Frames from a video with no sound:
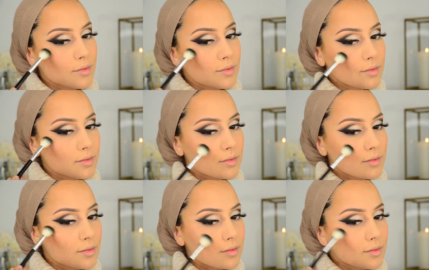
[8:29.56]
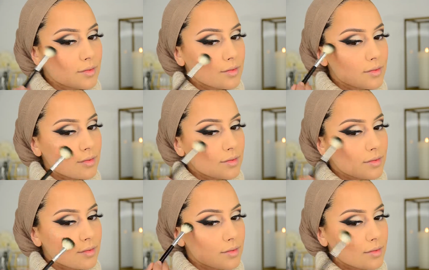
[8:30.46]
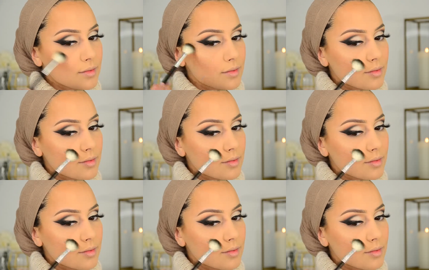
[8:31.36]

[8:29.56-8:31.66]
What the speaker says: [no speech]